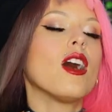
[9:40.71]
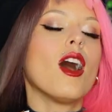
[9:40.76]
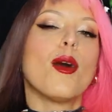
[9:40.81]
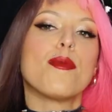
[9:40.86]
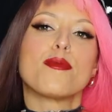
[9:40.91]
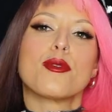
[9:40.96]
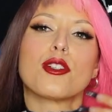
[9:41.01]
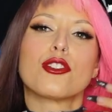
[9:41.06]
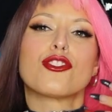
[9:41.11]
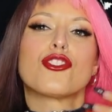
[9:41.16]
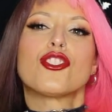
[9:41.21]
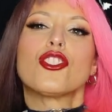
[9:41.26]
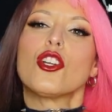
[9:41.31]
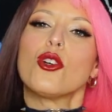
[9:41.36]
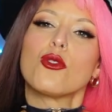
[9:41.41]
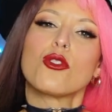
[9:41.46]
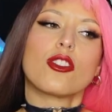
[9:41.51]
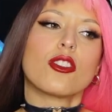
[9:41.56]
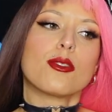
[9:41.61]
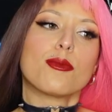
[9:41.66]
upper
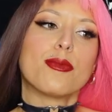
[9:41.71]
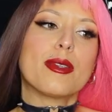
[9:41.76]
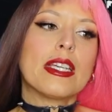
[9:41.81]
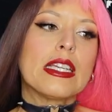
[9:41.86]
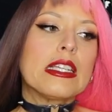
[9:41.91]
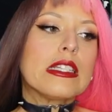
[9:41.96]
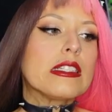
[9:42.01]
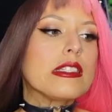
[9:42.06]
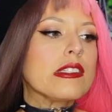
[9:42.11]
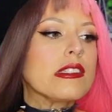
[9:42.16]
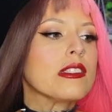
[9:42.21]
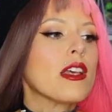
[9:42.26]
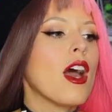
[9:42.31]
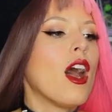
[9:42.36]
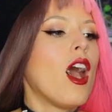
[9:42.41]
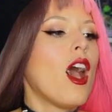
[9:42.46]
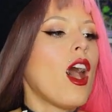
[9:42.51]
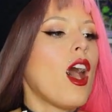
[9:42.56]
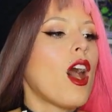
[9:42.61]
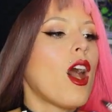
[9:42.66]
choker piece
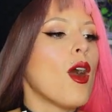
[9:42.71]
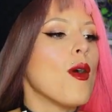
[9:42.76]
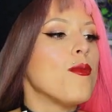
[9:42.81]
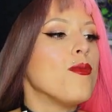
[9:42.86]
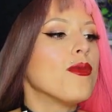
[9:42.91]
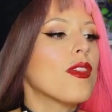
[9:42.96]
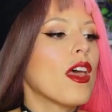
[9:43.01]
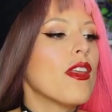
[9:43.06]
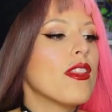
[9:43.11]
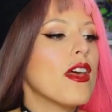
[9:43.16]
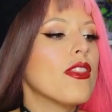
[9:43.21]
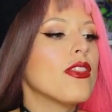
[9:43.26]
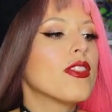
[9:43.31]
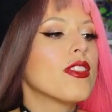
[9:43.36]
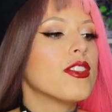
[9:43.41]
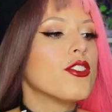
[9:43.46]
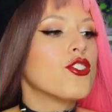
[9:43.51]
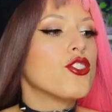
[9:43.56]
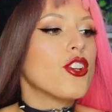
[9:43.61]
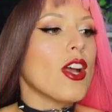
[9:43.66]
um, and then
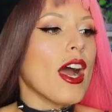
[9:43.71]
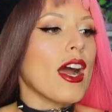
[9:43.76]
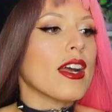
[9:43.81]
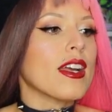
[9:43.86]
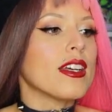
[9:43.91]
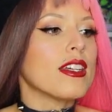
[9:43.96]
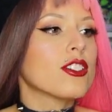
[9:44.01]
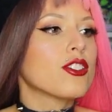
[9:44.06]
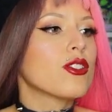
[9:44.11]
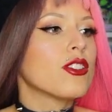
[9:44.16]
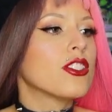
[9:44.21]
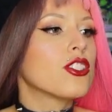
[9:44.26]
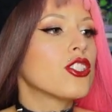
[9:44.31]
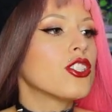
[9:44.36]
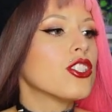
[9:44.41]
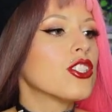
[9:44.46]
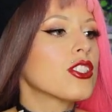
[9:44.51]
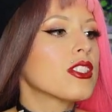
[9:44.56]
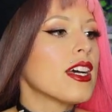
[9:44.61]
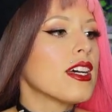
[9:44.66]
the jacket. So then
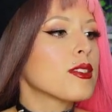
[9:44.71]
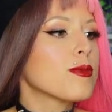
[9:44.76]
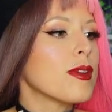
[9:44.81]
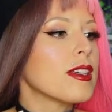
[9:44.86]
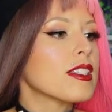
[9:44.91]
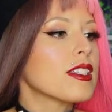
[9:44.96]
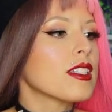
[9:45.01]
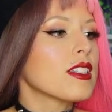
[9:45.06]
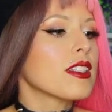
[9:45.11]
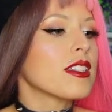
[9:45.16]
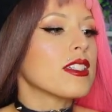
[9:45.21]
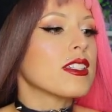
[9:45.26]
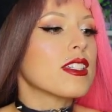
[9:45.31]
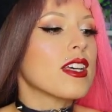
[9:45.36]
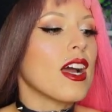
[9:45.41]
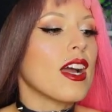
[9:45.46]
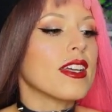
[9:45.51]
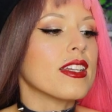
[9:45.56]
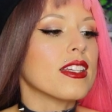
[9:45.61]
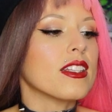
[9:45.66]
she just has basically a
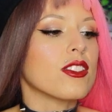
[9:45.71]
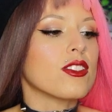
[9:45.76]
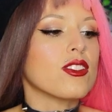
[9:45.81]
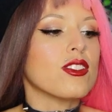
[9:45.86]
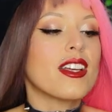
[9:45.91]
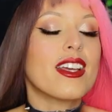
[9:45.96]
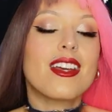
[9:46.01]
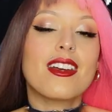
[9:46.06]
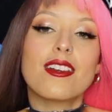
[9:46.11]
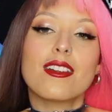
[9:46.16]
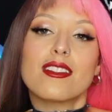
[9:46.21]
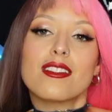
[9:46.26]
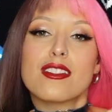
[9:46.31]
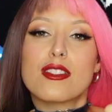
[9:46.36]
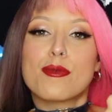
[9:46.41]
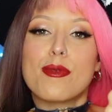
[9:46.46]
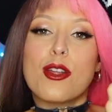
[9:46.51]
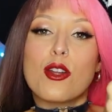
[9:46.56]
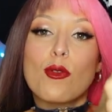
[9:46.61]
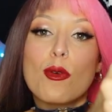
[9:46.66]
tiny little like
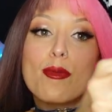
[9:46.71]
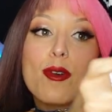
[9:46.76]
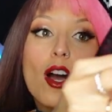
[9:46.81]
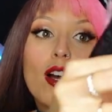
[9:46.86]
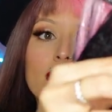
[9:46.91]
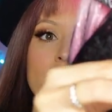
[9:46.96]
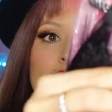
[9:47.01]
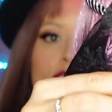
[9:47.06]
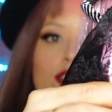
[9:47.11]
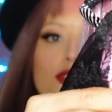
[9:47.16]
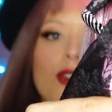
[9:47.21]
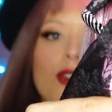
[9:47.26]
spiderweb cocktail